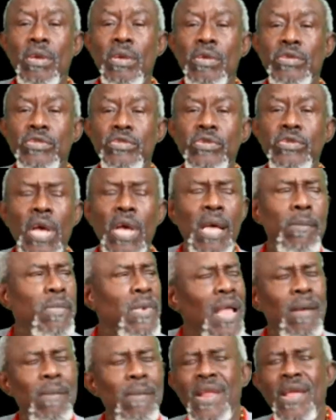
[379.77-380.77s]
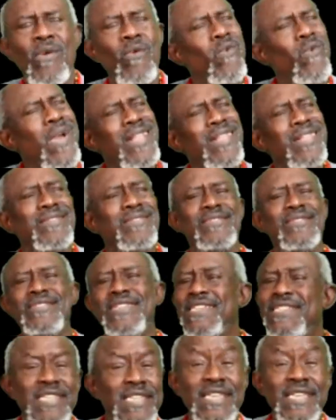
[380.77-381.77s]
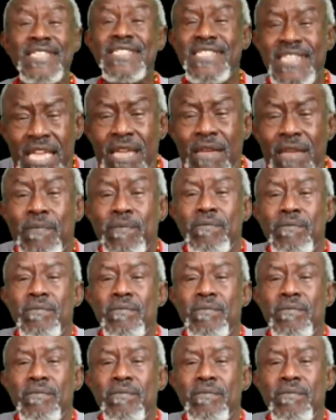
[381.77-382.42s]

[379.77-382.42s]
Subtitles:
So I'm like, what? This thing is deep.